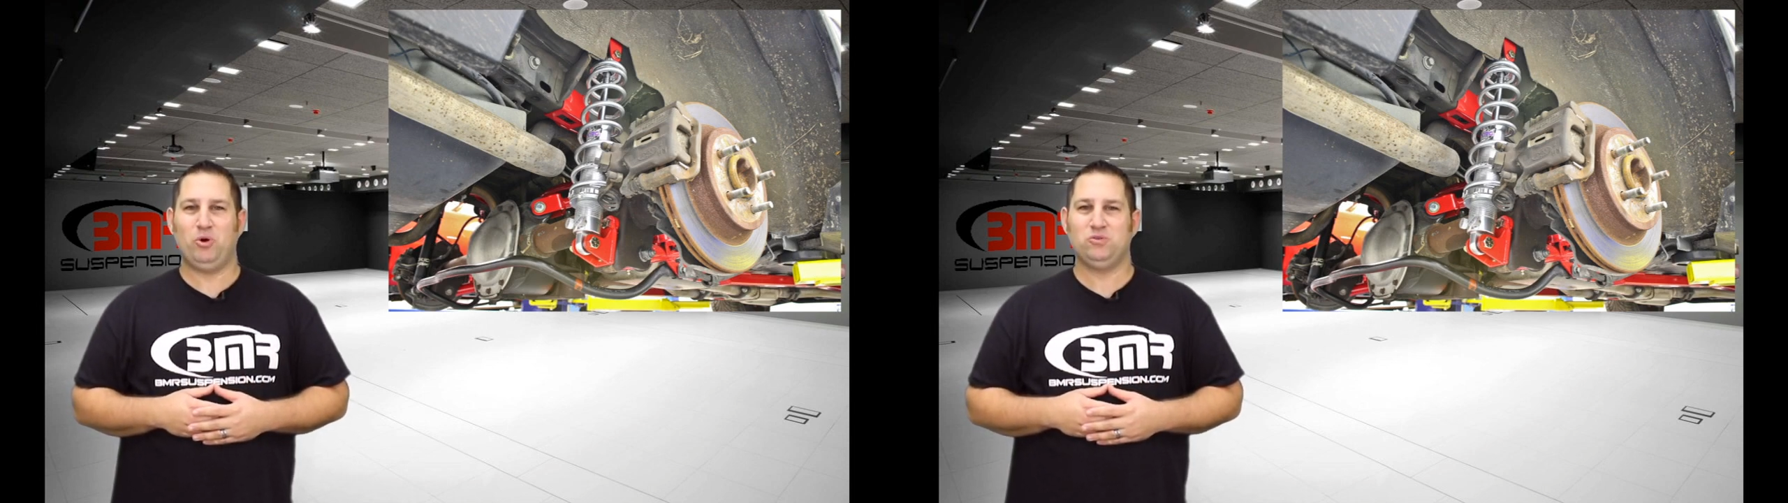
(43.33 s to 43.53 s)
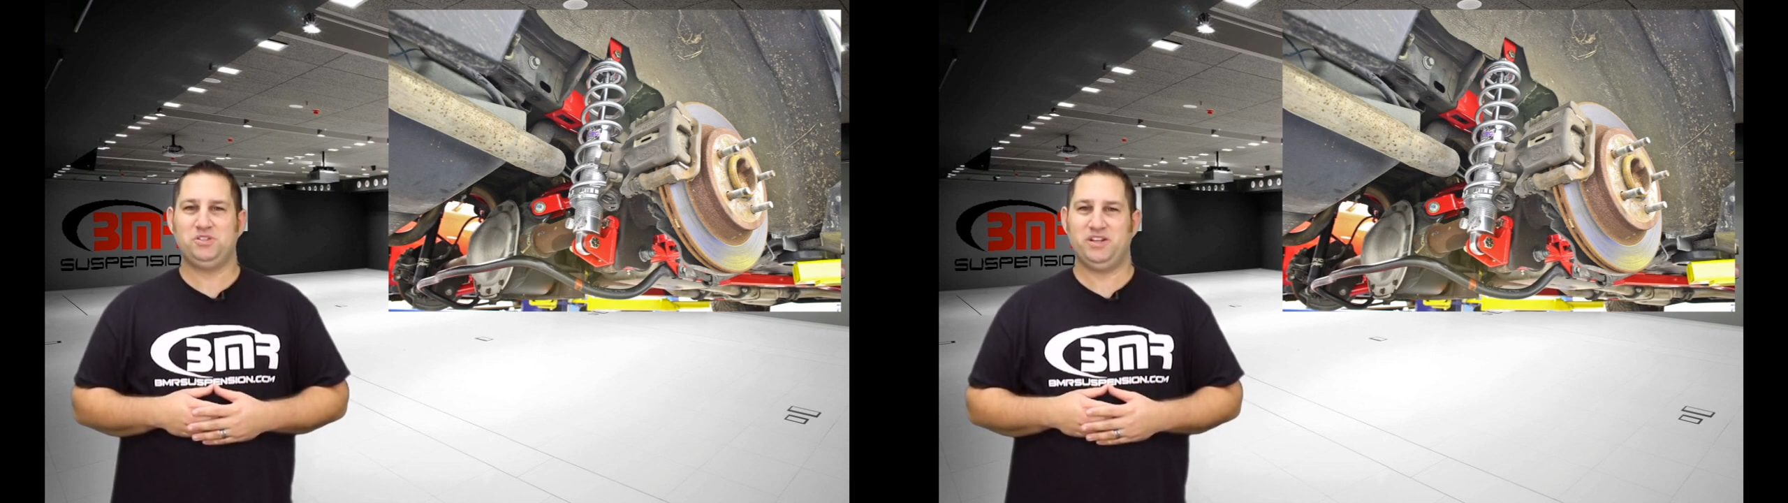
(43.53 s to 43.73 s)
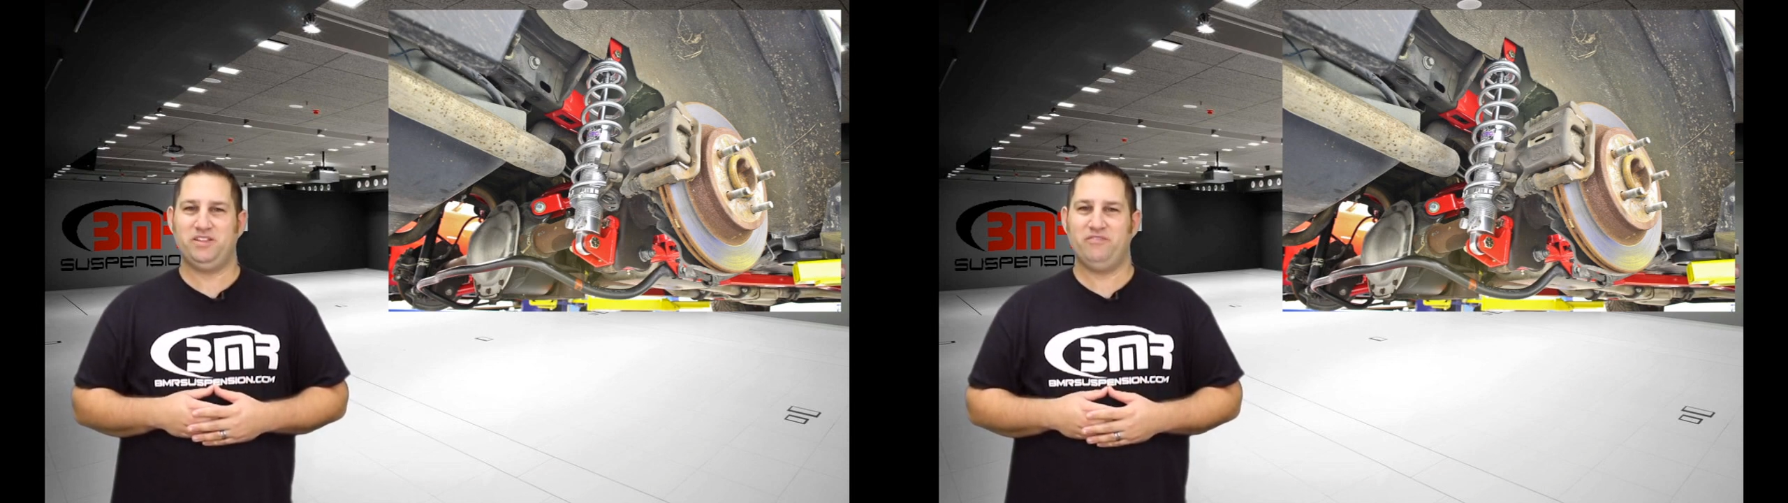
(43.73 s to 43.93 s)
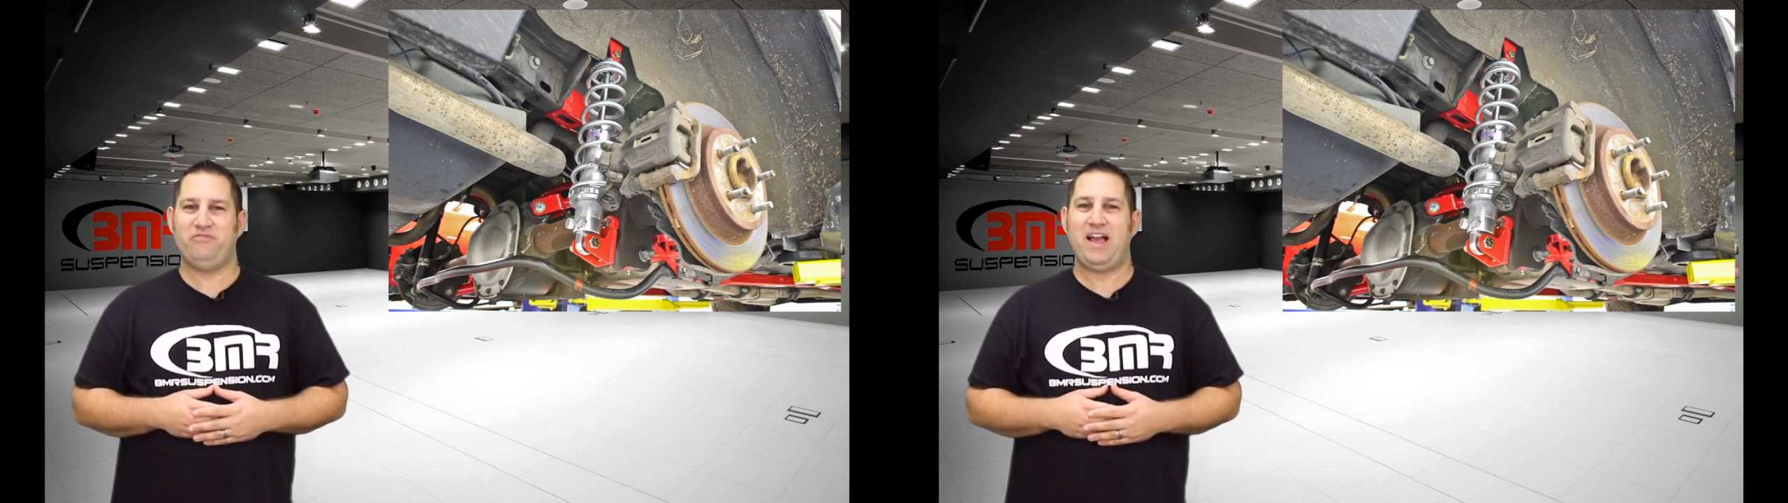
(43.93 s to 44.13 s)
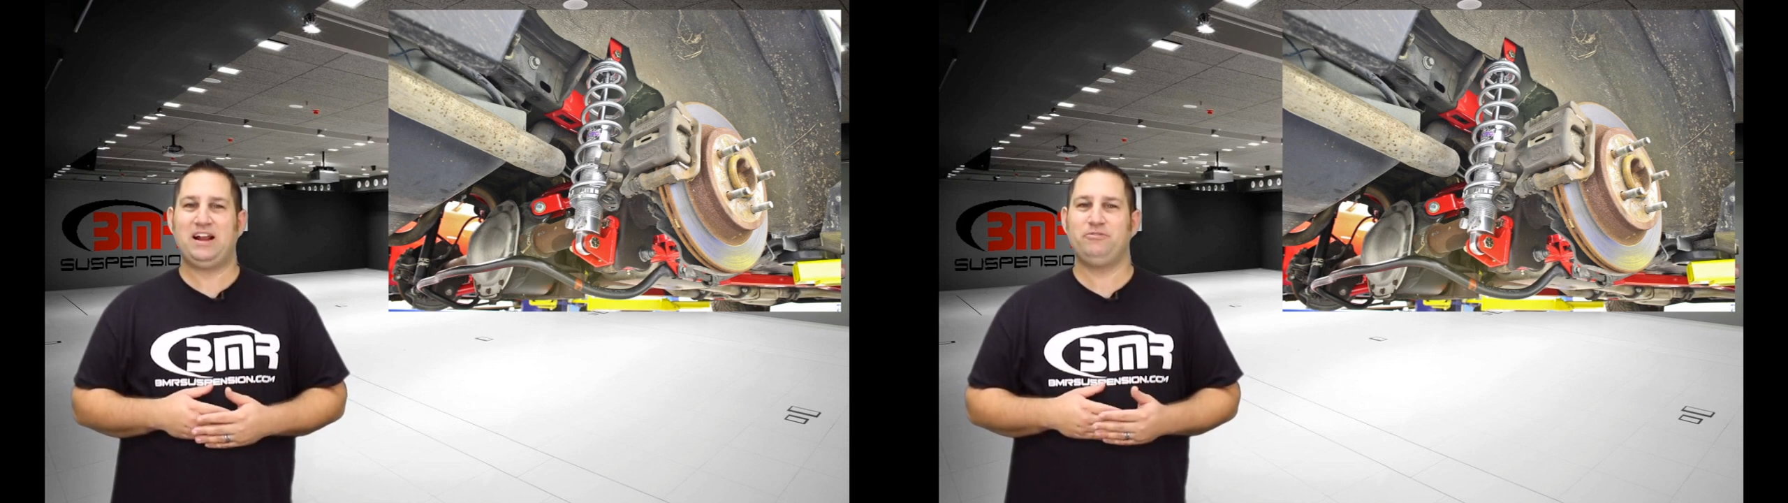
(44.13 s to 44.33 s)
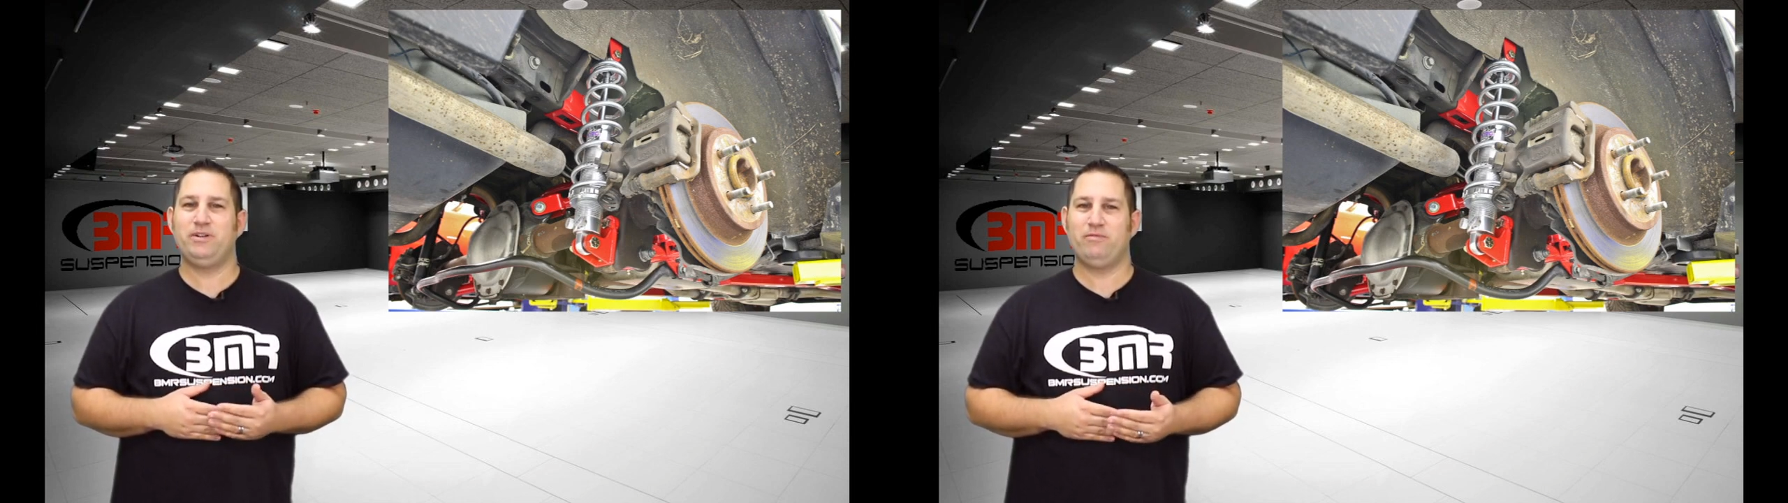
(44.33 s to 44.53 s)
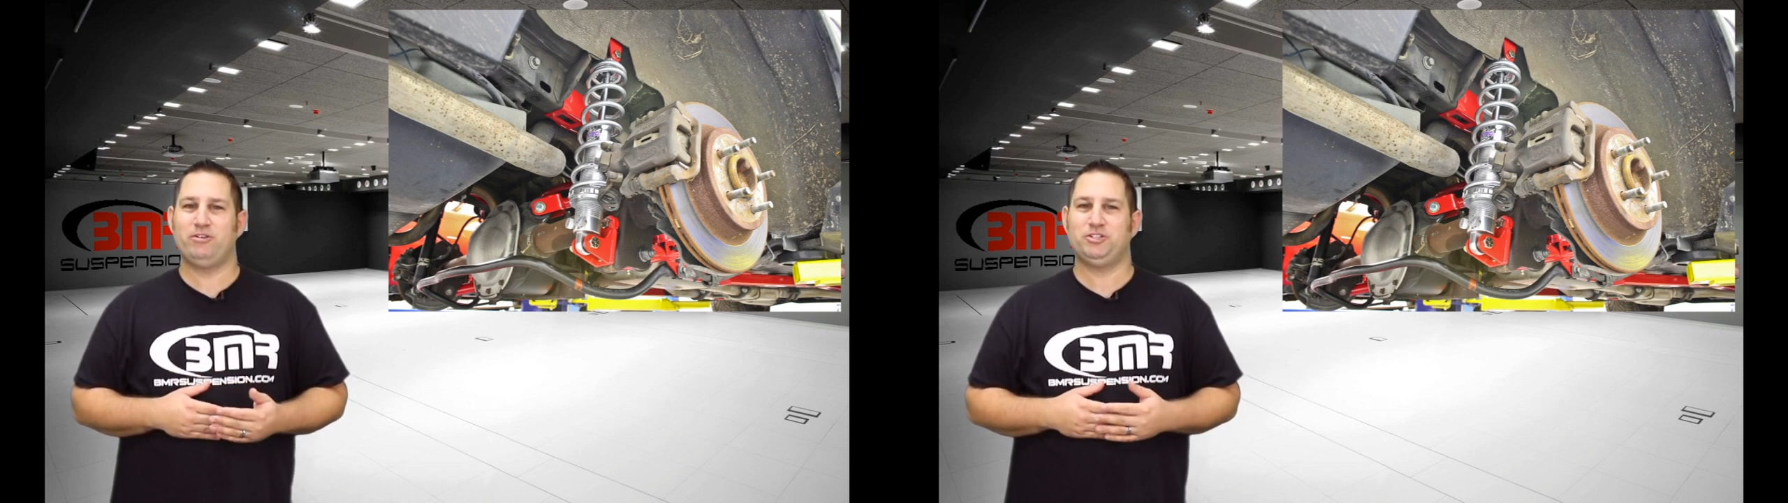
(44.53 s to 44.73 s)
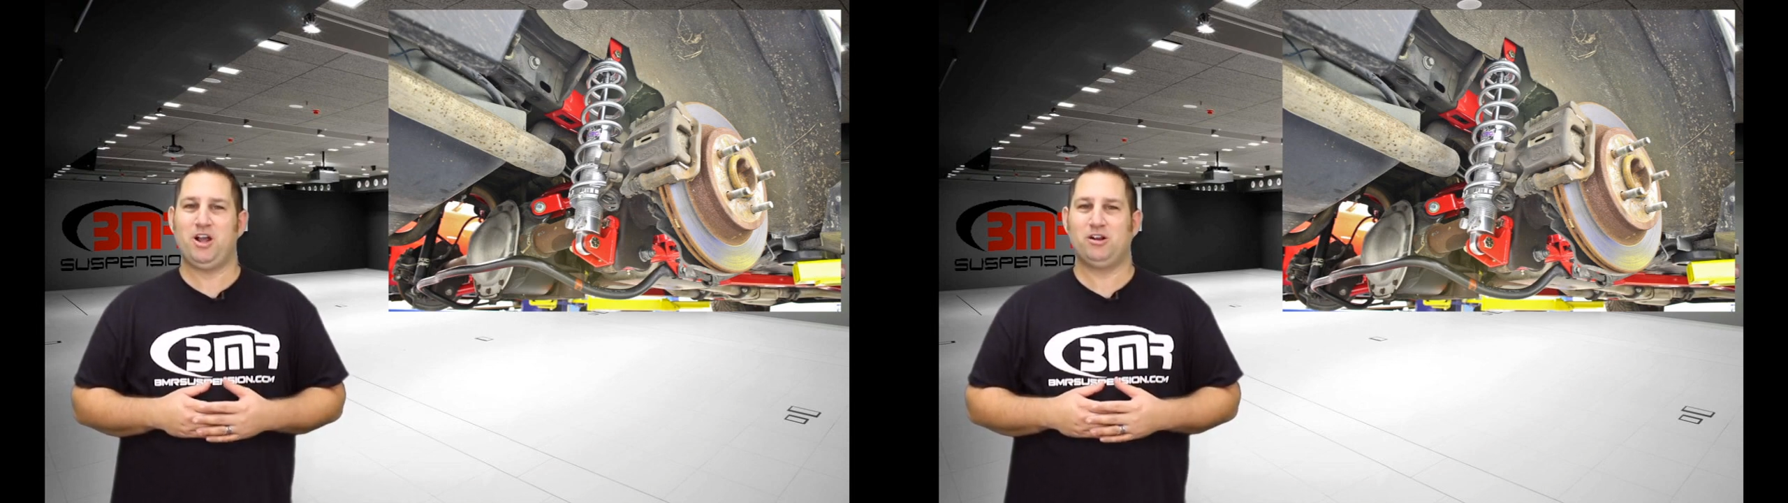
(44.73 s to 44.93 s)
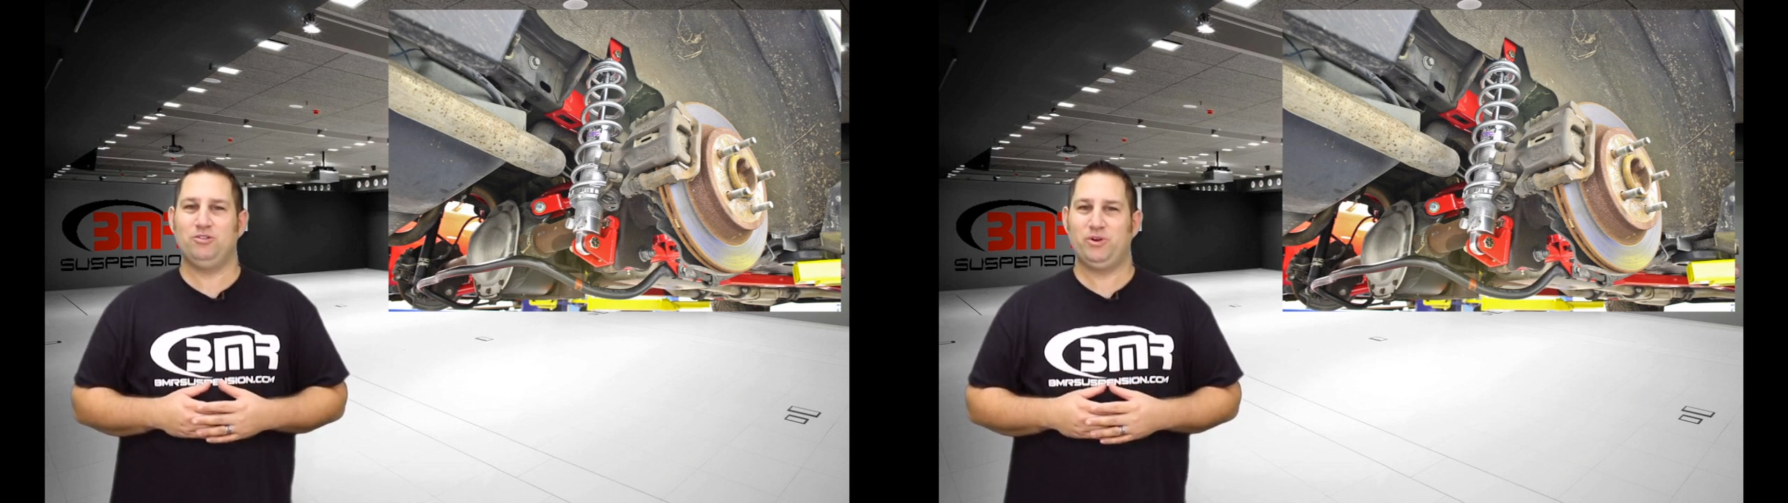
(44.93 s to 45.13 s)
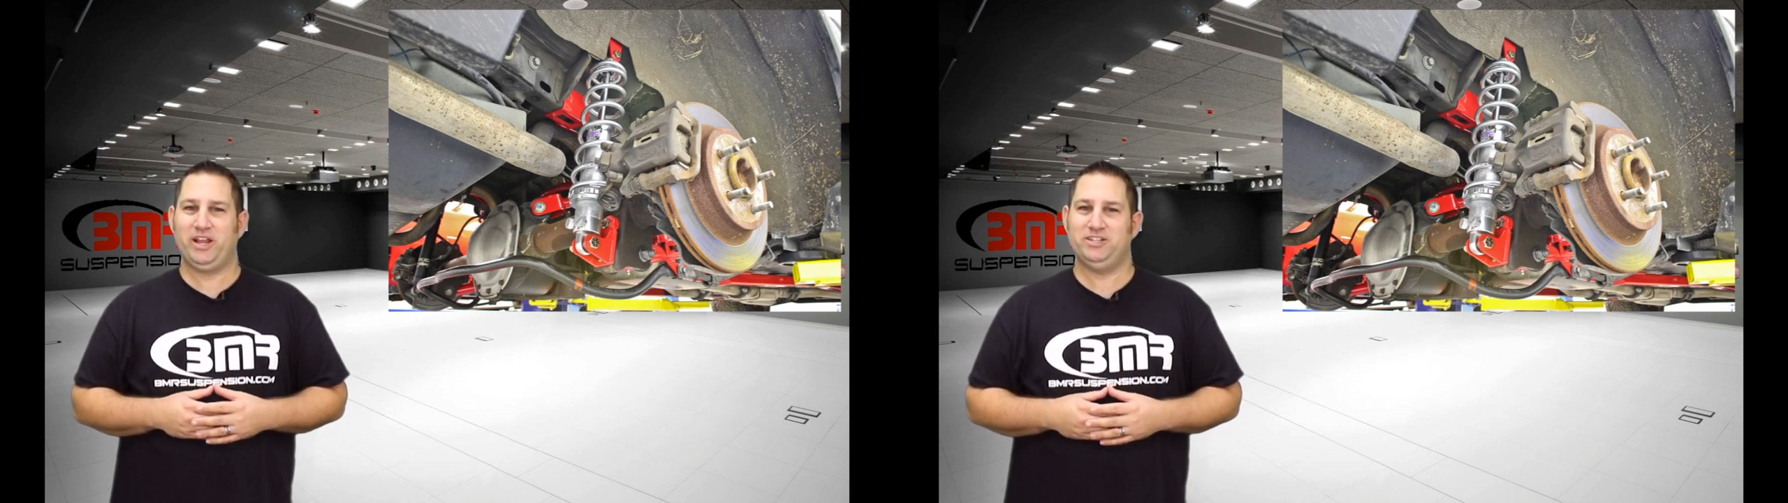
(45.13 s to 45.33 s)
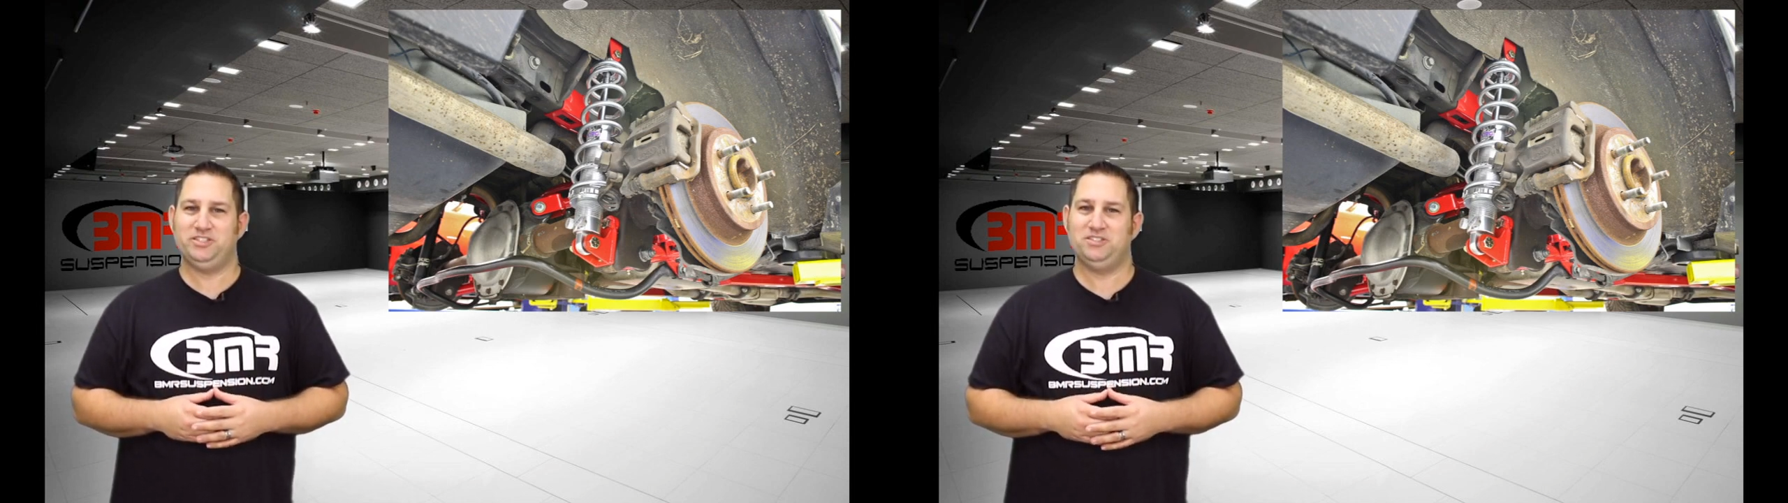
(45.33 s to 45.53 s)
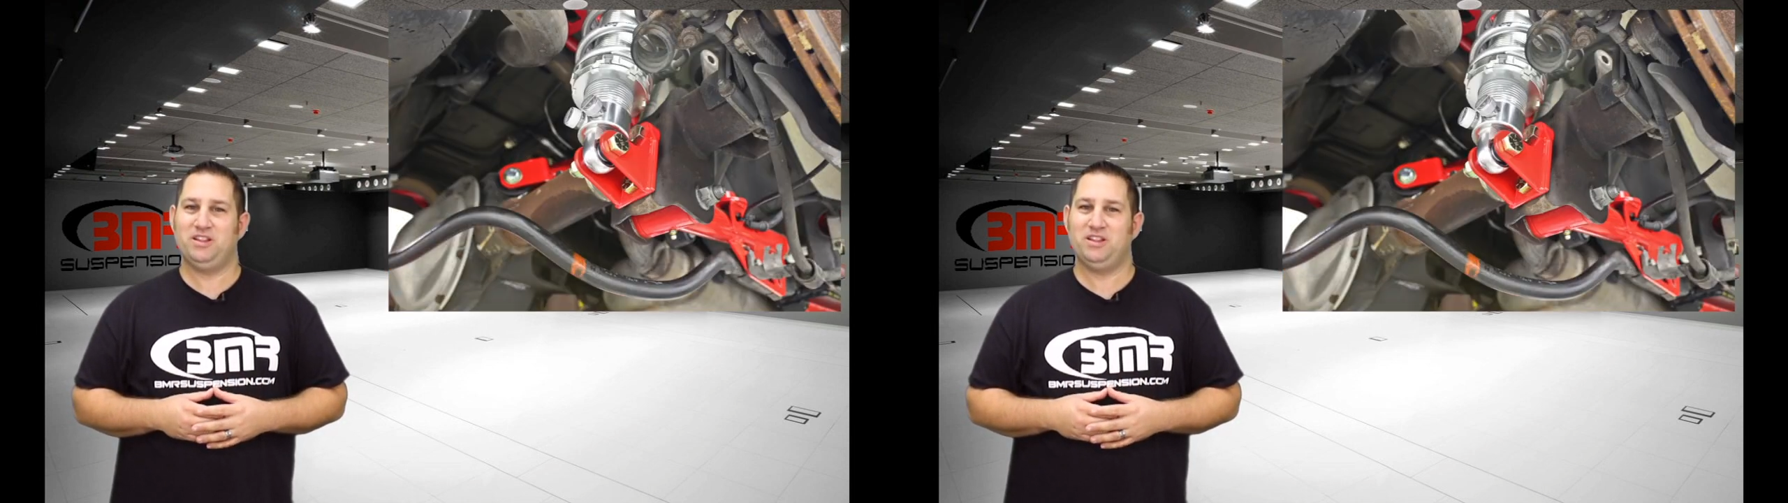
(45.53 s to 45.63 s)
bolts into the factory rear shock locations,